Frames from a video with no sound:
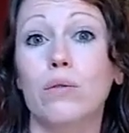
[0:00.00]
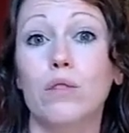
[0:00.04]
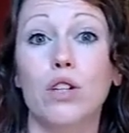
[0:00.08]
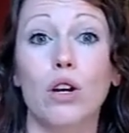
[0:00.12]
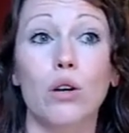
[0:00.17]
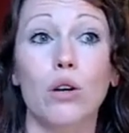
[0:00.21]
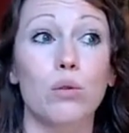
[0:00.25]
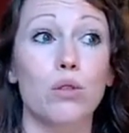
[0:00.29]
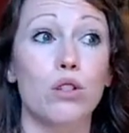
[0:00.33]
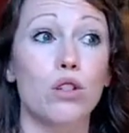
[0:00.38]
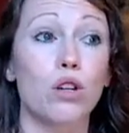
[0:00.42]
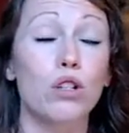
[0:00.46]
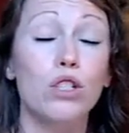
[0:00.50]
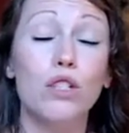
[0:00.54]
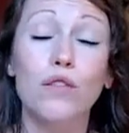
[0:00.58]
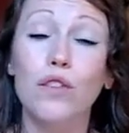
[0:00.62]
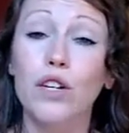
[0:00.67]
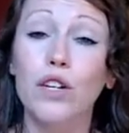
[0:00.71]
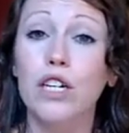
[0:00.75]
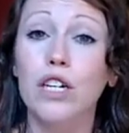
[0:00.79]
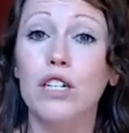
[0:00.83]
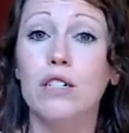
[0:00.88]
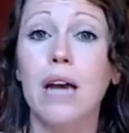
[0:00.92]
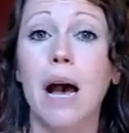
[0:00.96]
So search
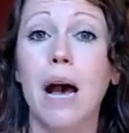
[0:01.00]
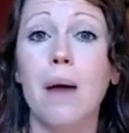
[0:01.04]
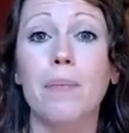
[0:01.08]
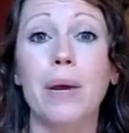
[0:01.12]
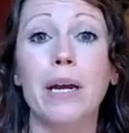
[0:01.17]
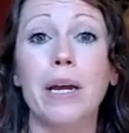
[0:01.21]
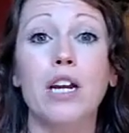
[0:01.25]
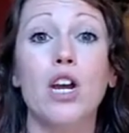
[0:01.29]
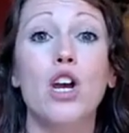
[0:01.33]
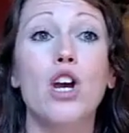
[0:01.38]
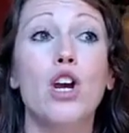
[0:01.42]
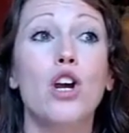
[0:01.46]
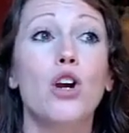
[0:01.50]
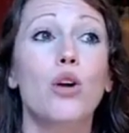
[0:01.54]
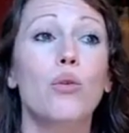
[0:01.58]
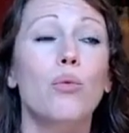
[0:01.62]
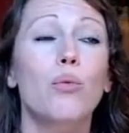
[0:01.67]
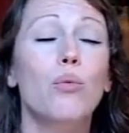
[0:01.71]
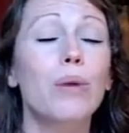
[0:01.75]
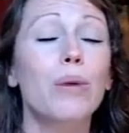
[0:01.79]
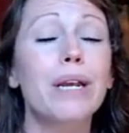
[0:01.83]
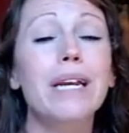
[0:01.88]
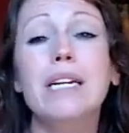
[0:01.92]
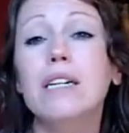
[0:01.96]
for your topic,
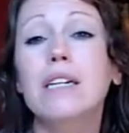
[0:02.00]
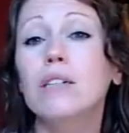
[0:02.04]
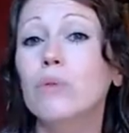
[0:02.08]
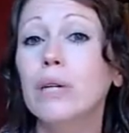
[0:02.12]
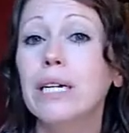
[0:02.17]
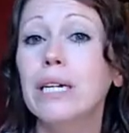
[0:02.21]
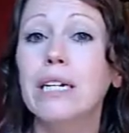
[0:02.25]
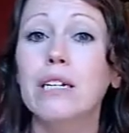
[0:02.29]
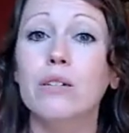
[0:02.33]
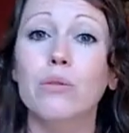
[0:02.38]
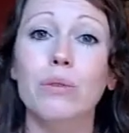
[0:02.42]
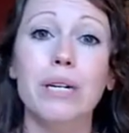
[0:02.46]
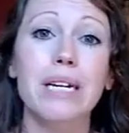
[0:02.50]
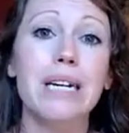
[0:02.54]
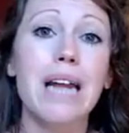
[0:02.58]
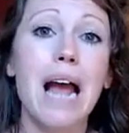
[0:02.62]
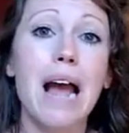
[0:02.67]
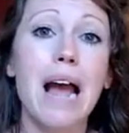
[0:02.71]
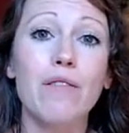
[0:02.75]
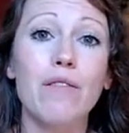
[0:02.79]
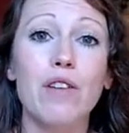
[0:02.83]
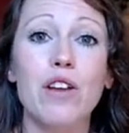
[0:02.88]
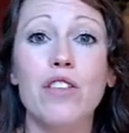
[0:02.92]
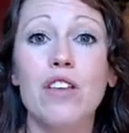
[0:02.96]
read and read and read
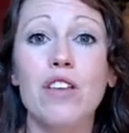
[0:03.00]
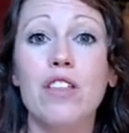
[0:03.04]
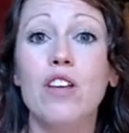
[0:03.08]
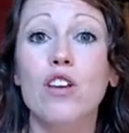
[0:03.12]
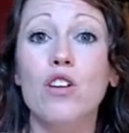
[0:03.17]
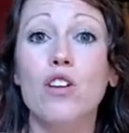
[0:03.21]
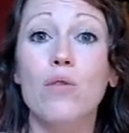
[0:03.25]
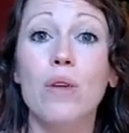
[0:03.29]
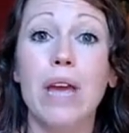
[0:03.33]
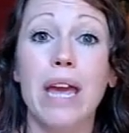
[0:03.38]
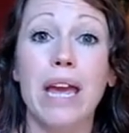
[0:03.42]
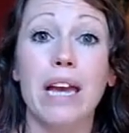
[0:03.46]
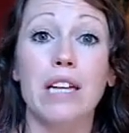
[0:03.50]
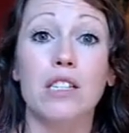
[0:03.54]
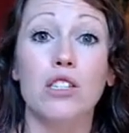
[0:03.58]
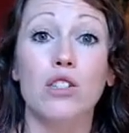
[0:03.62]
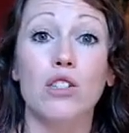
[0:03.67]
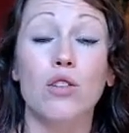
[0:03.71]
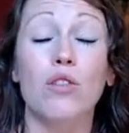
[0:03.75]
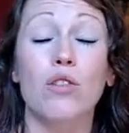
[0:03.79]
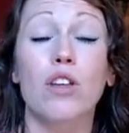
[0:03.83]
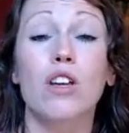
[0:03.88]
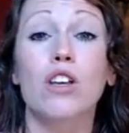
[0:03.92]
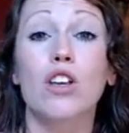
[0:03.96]
everything that you can
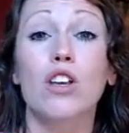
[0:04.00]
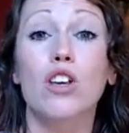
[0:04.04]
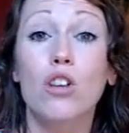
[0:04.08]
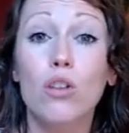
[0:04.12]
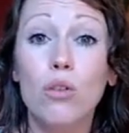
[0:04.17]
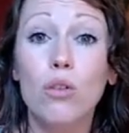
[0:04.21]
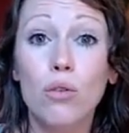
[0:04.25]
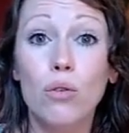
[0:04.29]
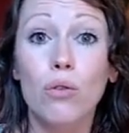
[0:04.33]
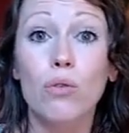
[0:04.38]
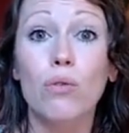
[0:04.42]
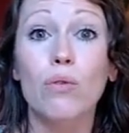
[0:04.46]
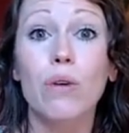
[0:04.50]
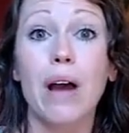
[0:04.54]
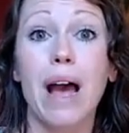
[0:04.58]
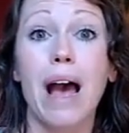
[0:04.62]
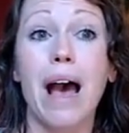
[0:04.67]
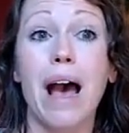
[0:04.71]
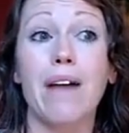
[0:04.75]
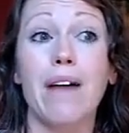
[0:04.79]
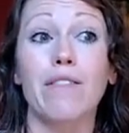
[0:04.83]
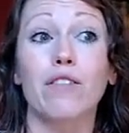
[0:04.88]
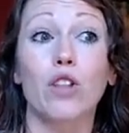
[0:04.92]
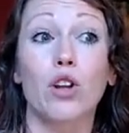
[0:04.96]
so that you
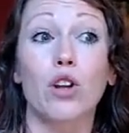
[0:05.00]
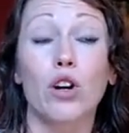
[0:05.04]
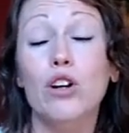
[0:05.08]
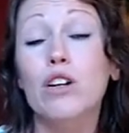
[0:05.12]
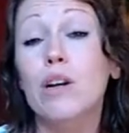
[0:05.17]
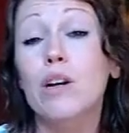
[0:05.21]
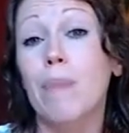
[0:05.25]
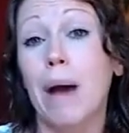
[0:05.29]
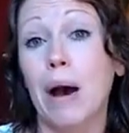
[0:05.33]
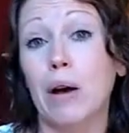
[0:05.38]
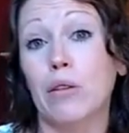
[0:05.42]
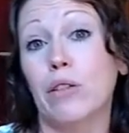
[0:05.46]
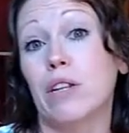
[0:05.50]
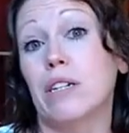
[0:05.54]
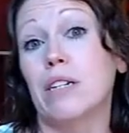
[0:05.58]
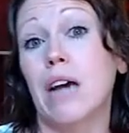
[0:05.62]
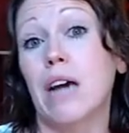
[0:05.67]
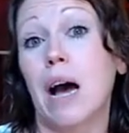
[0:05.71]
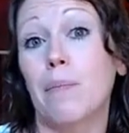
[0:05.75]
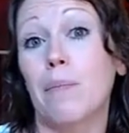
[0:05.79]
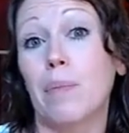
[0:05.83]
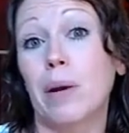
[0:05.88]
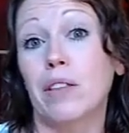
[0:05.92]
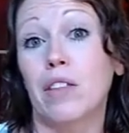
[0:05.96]
have learned about the
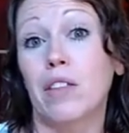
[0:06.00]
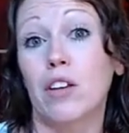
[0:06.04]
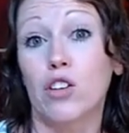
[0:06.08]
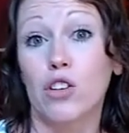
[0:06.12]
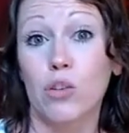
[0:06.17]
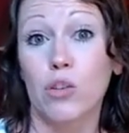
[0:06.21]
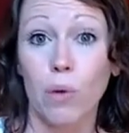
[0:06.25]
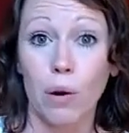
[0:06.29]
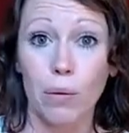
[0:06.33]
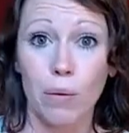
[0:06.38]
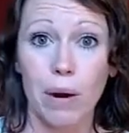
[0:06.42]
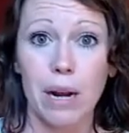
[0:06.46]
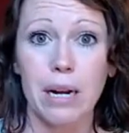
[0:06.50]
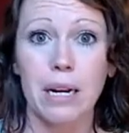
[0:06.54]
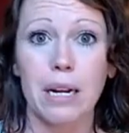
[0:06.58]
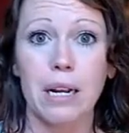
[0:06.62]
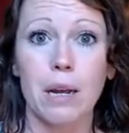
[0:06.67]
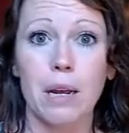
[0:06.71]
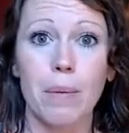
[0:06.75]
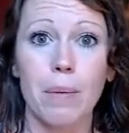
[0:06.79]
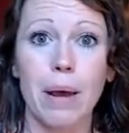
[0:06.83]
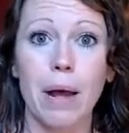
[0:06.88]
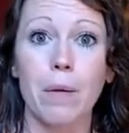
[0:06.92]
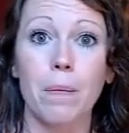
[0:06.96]
topic that you are
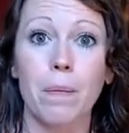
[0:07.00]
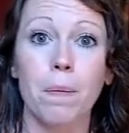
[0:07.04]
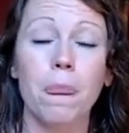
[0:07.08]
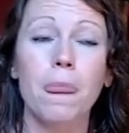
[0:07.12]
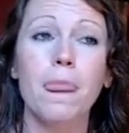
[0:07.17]
writing about.